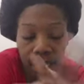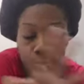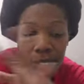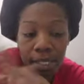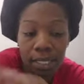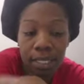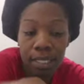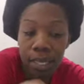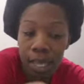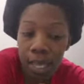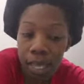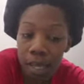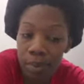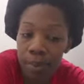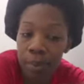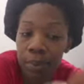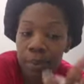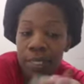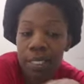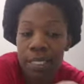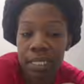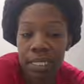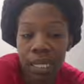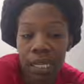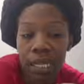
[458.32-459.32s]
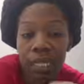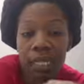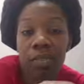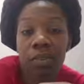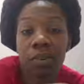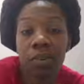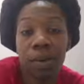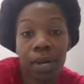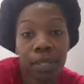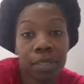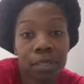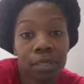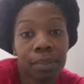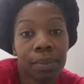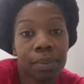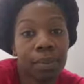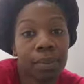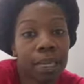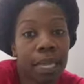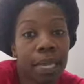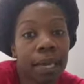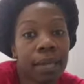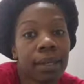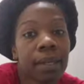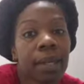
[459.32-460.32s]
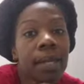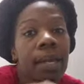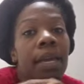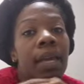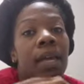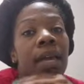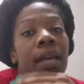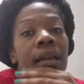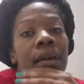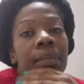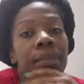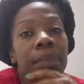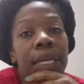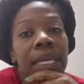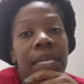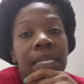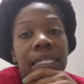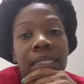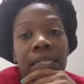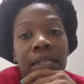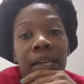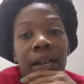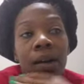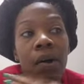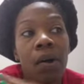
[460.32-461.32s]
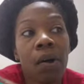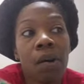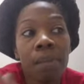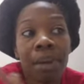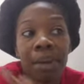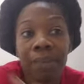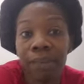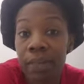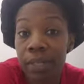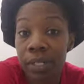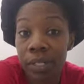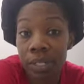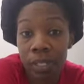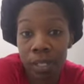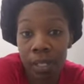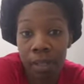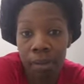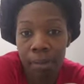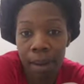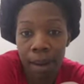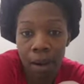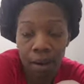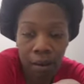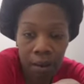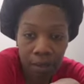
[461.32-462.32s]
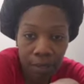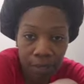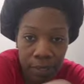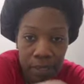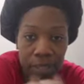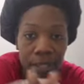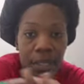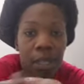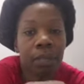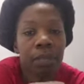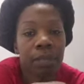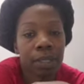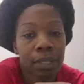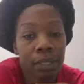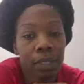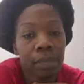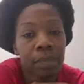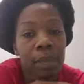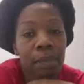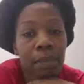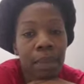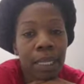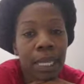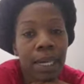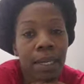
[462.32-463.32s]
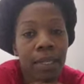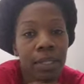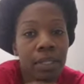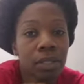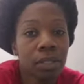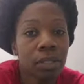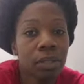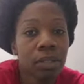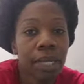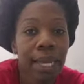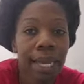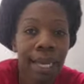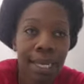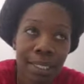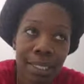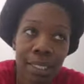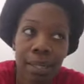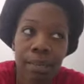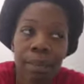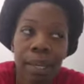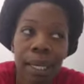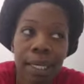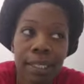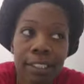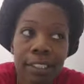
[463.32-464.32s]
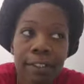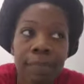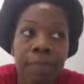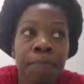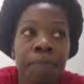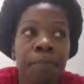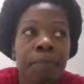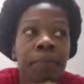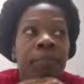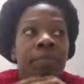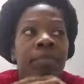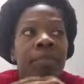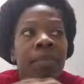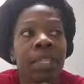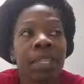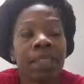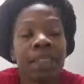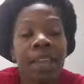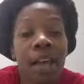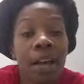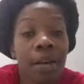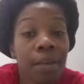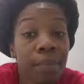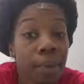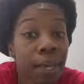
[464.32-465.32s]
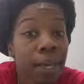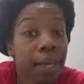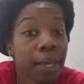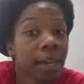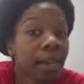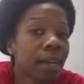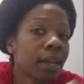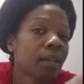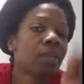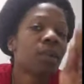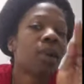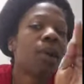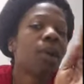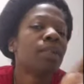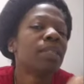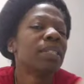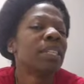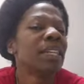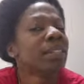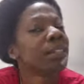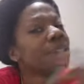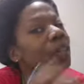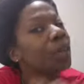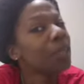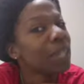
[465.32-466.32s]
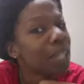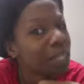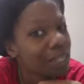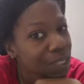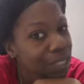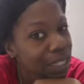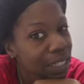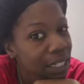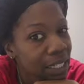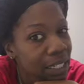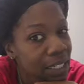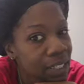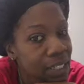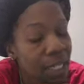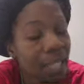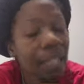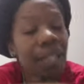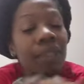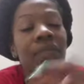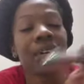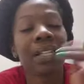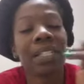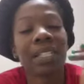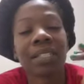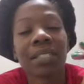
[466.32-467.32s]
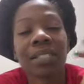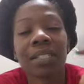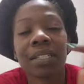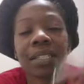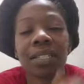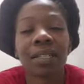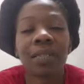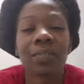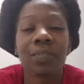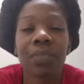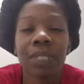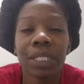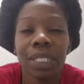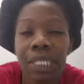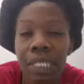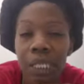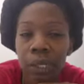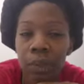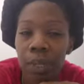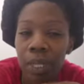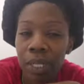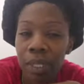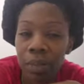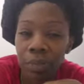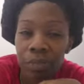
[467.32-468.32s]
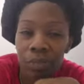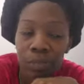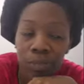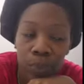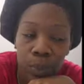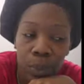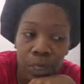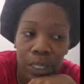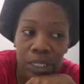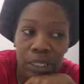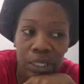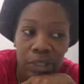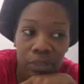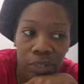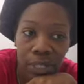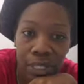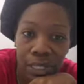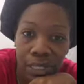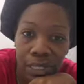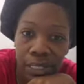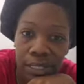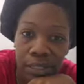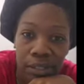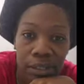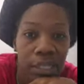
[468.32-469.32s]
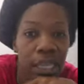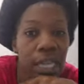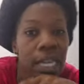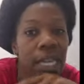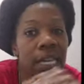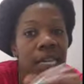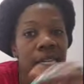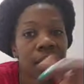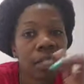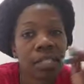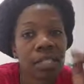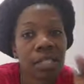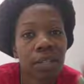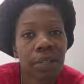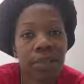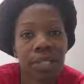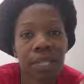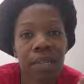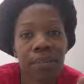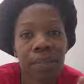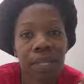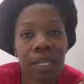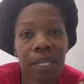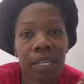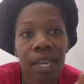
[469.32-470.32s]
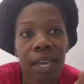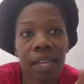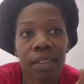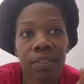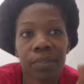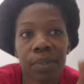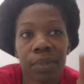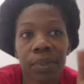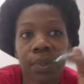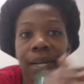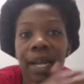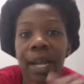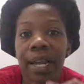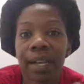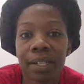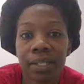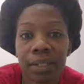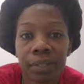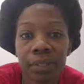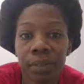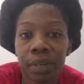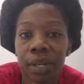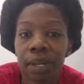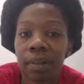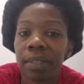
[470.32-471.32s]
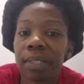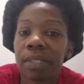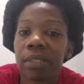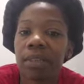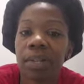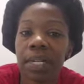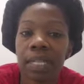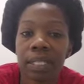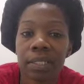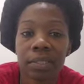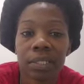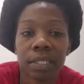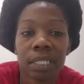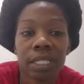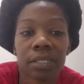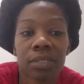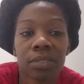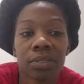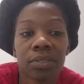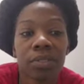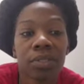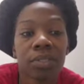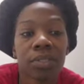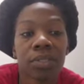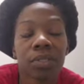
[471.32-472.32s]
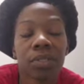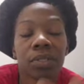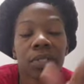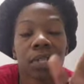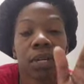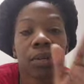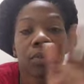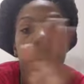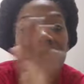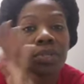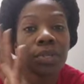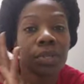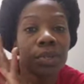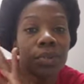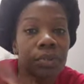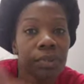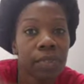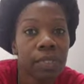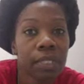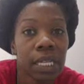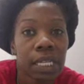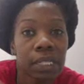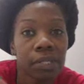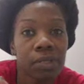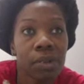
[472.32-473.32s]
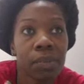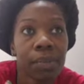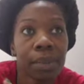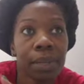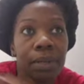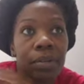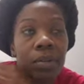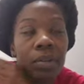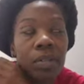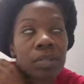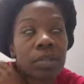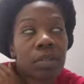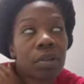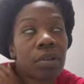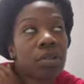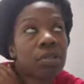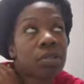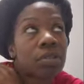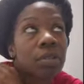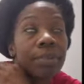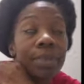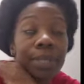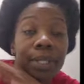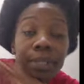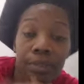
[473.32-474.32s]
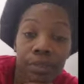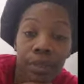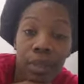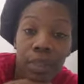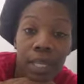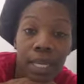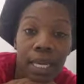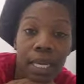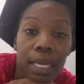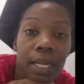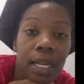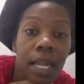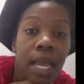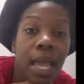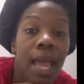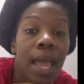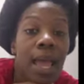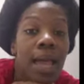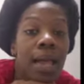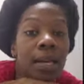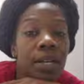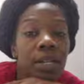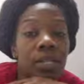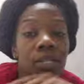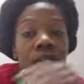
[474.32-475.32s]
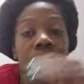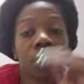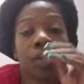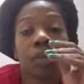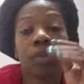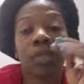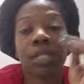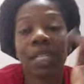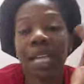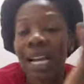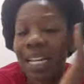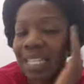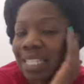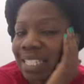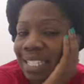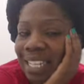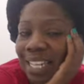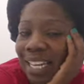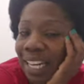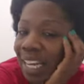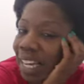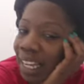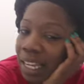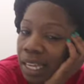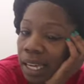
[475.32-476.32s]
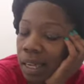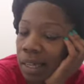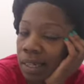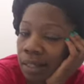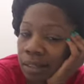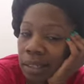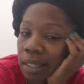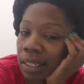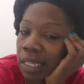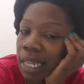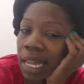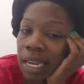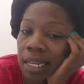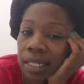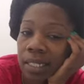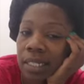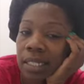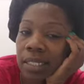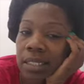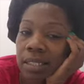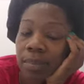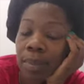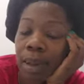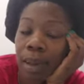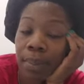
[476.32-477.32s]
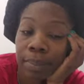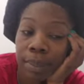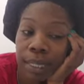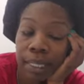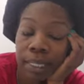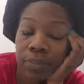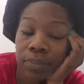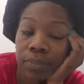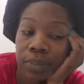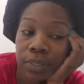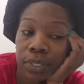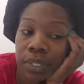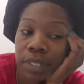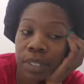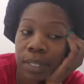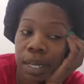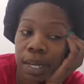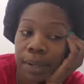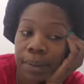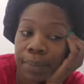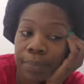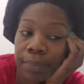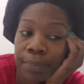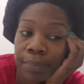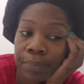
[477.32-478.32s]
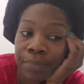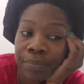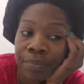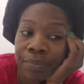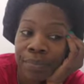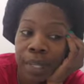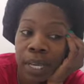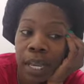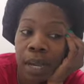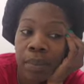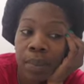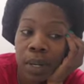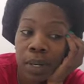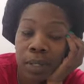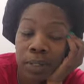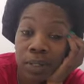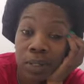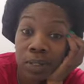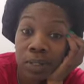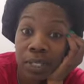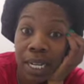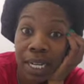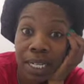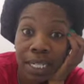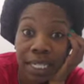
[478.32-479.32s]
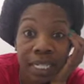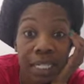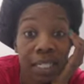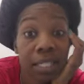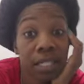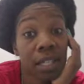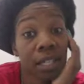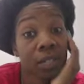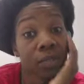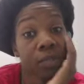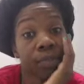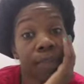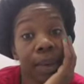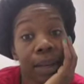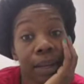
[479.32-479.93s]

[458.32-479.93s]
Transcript: table and the stand is going to actually be black. Because all my furniture in my office, I want to be black. So it has to match. That way, I don't always have to go downstairs. Like, if I just need to really quickly run and sew something together for work, I can do it. I don't have to go downstairs into the studio. So, that's going to be across the hall. So, I'm going to do that. So, y'all see, I got a lot of things on my plate for today. I'm also trying to get in touch with my